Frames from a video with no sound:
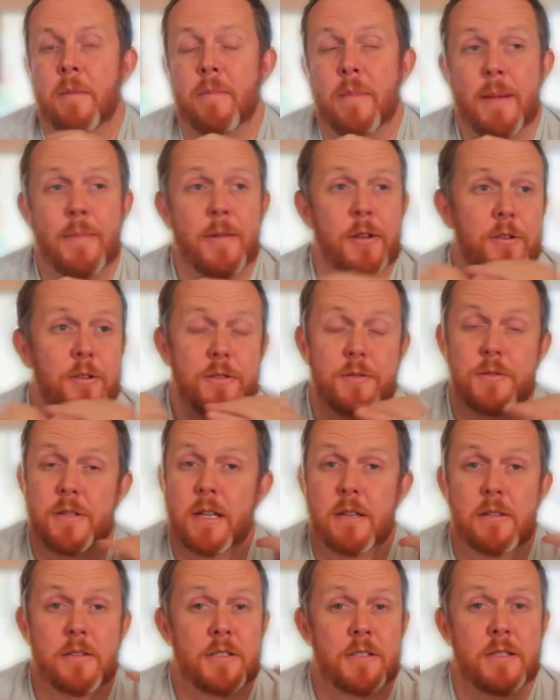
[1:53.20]
Maybe your due
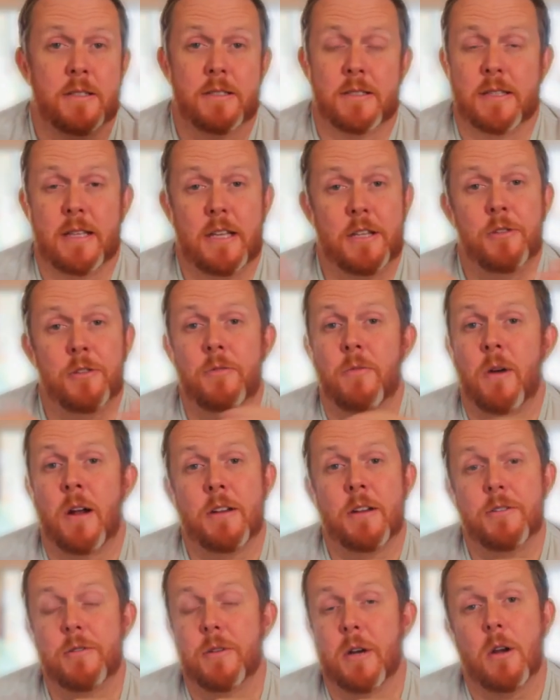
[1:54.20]
diligence is that you
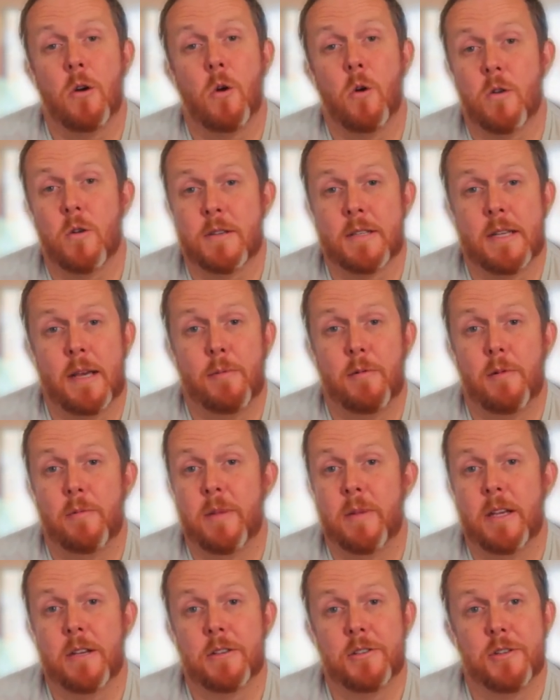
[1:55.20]
want to do a core sample
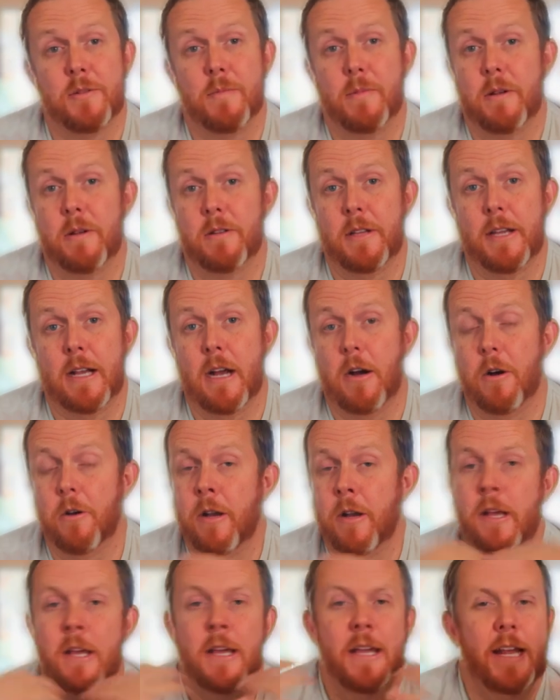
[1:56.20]
because you're building
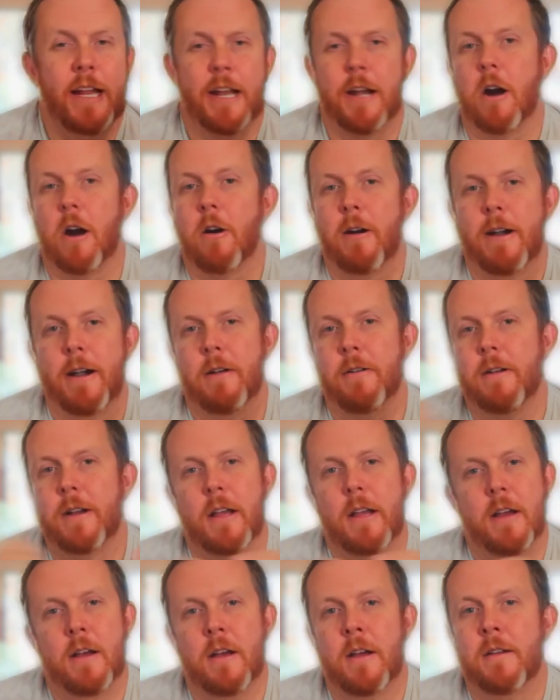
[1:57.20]
out in our
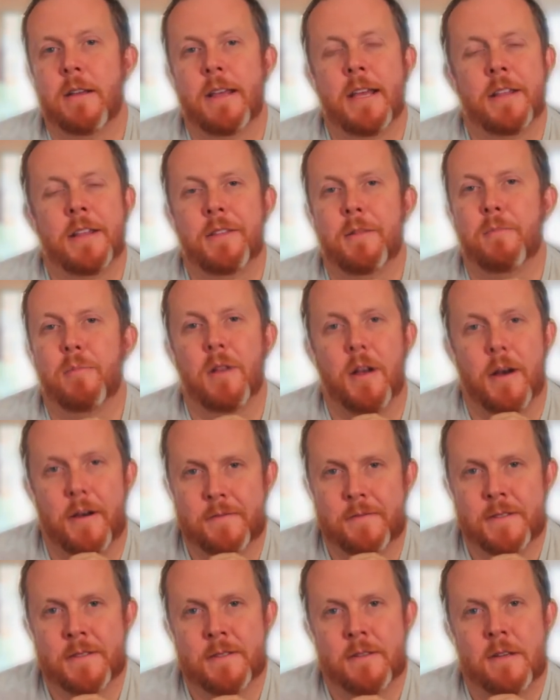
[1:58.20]
area in the
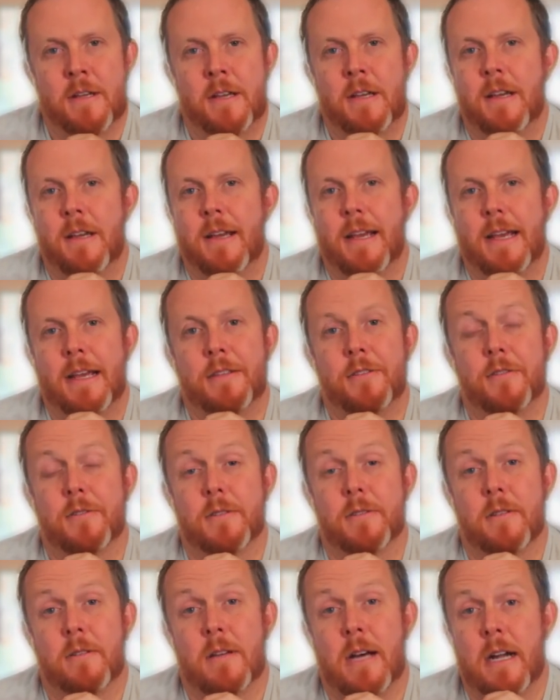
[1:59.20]
bluffs, and
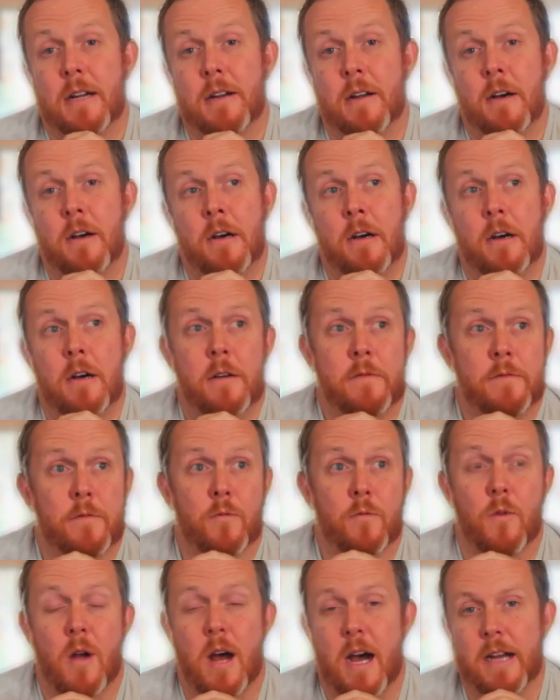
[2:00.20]
there's a lot of
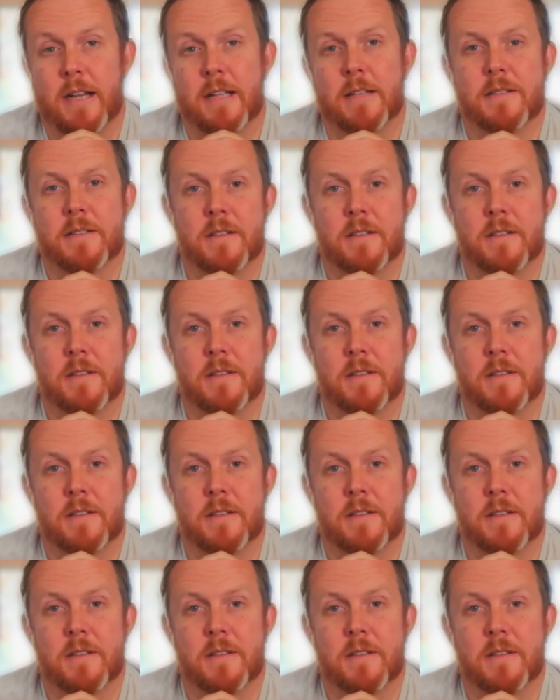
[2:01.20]
rock and